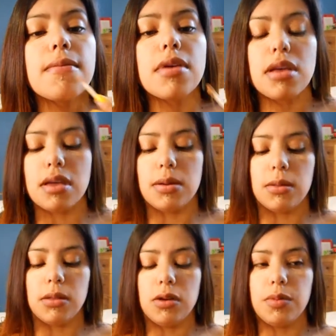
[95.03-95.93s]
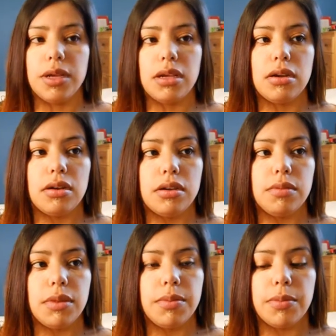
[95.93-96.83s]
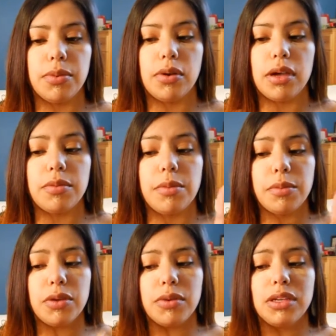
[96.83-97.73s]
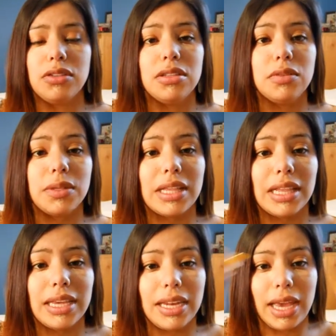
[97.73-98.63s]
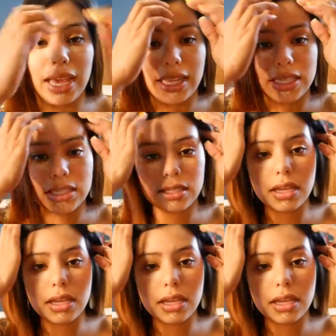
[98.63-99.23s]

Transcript: and a little bit on my pimple. And remember, you want to do this with clean hands,